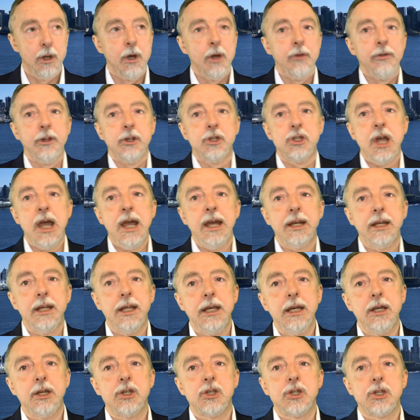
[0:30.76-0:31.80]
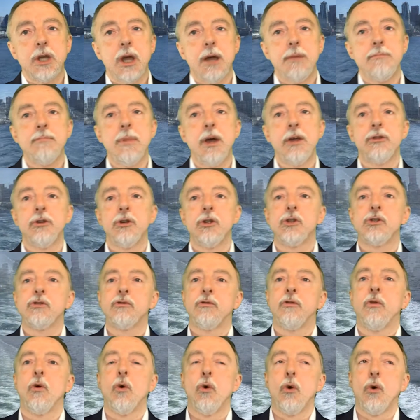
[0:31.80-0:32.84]
The techniques and methods
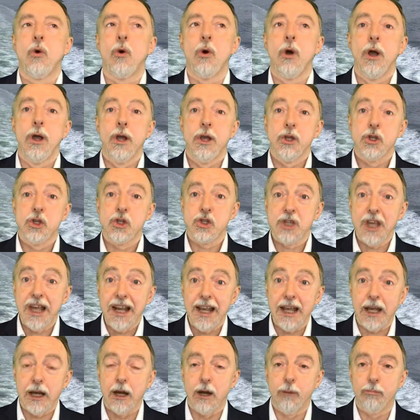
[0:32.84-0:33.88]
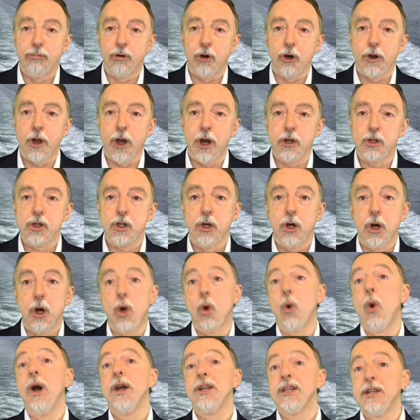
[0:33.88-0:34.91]
for selling a product are
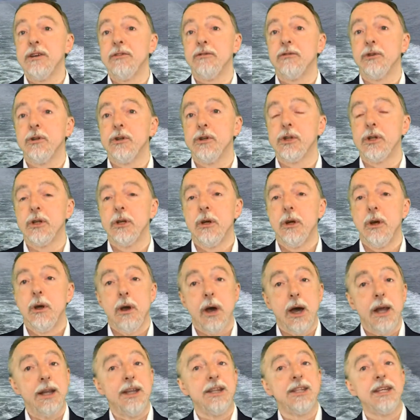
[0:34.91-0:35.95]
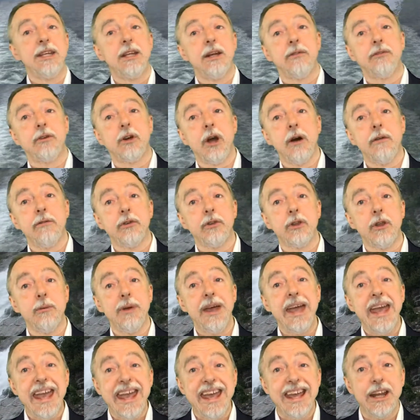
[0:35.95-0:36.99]
quite different, and indeed I've covered
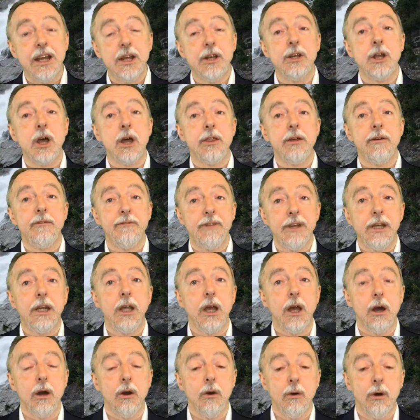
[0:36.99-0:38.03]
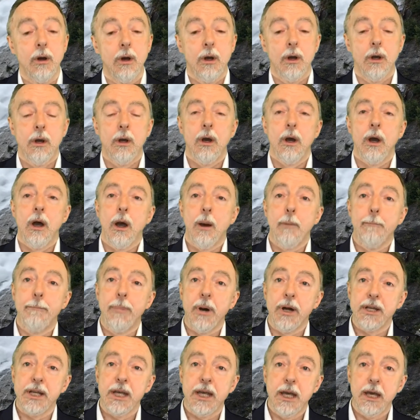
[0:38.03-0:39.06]
them in another video.
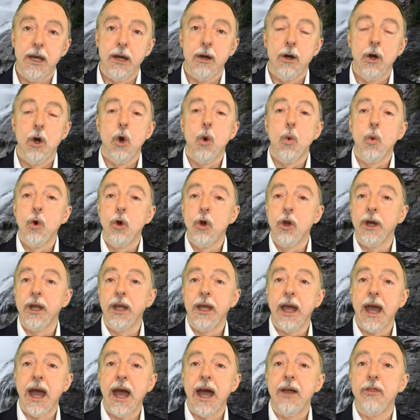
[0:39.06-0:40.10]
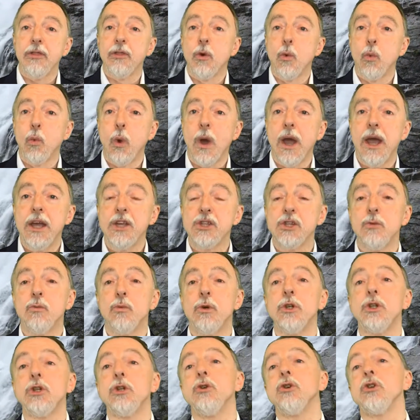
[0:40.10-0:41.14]
But here we're looking at the ways in
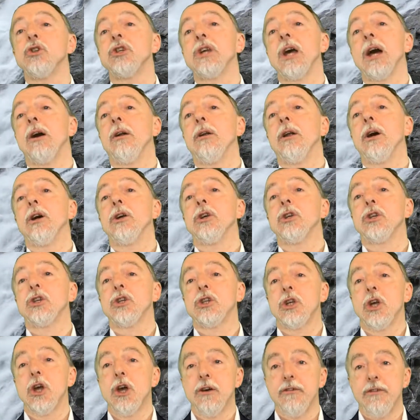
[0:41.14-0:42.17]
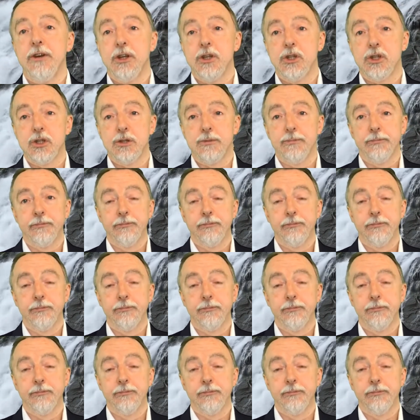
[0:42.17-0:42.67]
which you sell a service.